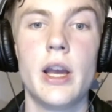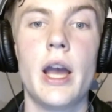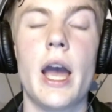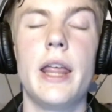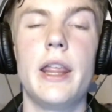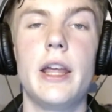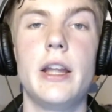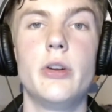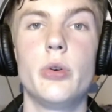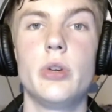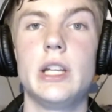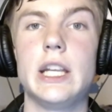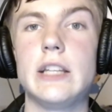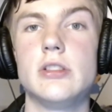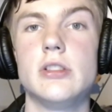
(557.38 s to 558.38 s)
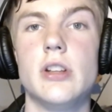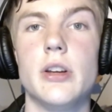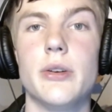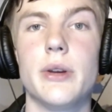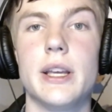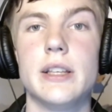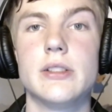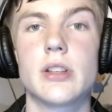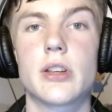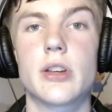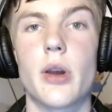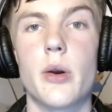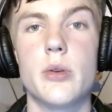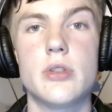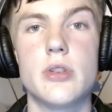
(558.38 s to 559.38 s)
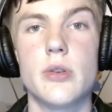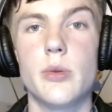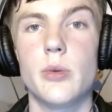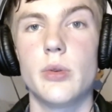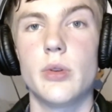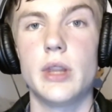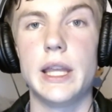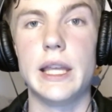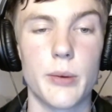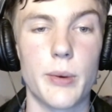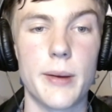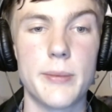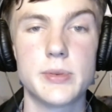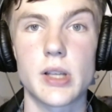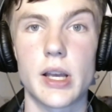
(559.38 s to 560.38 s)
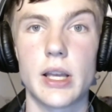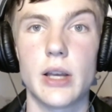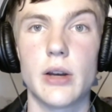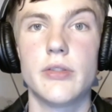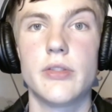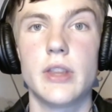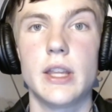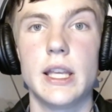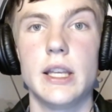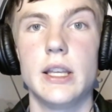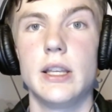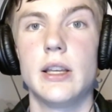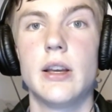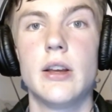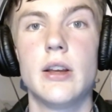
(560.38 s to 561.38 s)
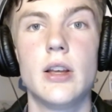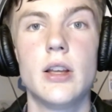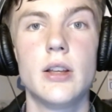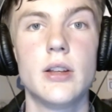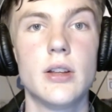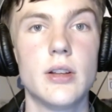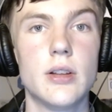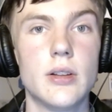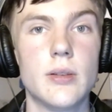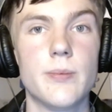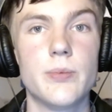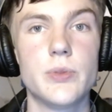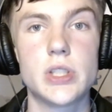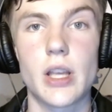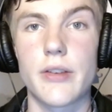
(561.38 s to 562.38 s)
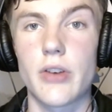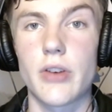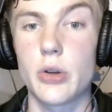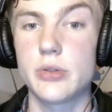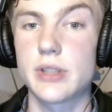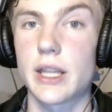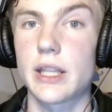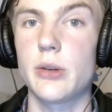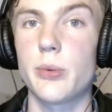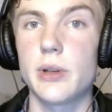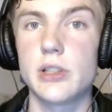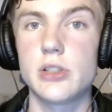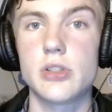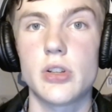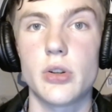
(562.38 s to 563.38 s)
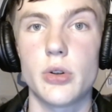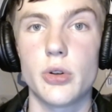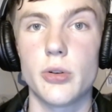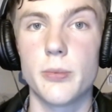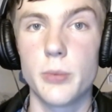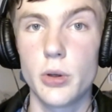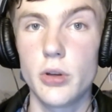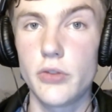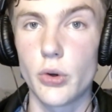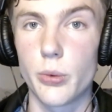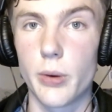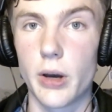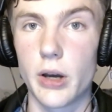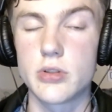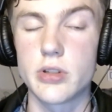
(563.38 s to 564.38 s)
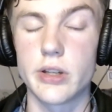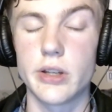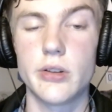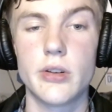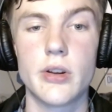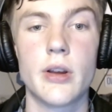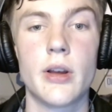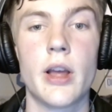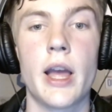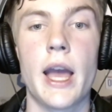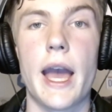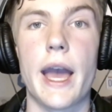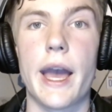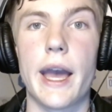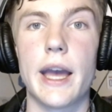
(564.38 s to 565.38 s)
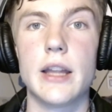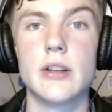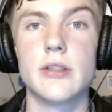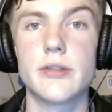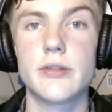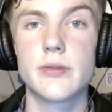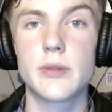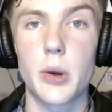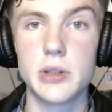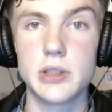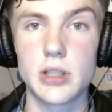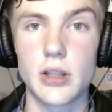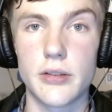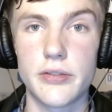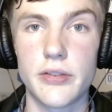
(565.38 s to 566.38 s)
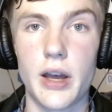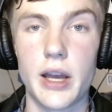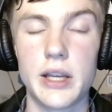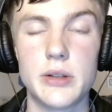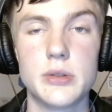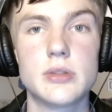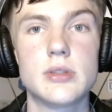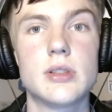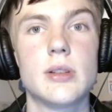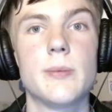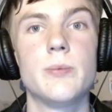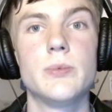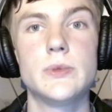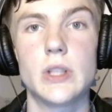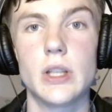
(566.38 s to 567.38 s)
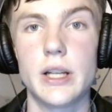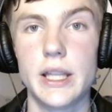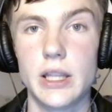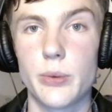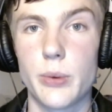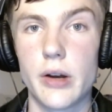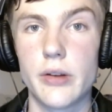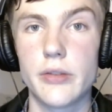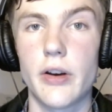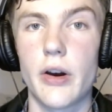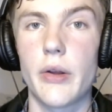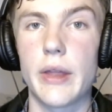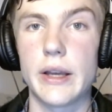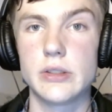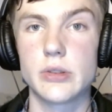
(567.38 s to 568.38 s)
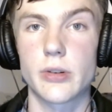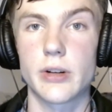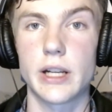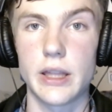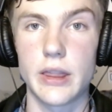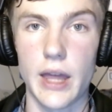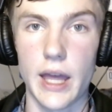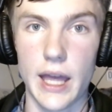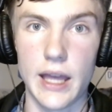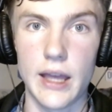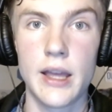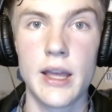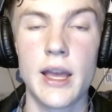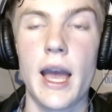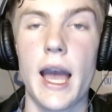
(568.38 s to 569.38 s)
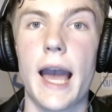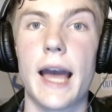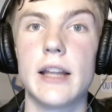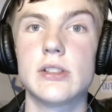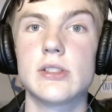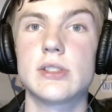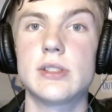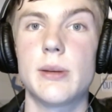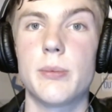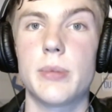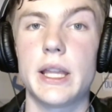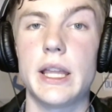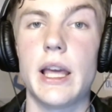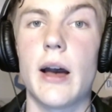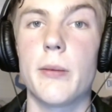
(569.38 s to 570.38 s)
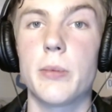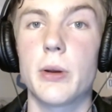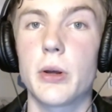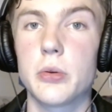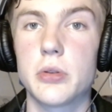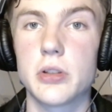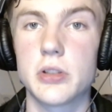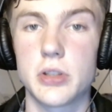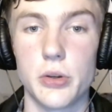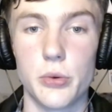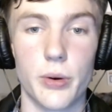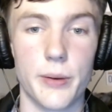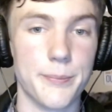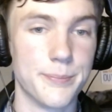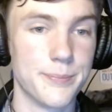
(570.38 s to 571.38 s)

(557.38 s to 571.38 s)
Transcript: and then all you need to do is go to the website of the server host that you wish to move your world to, and go into the files, delete the world file that is already there, and just simply upload the new one.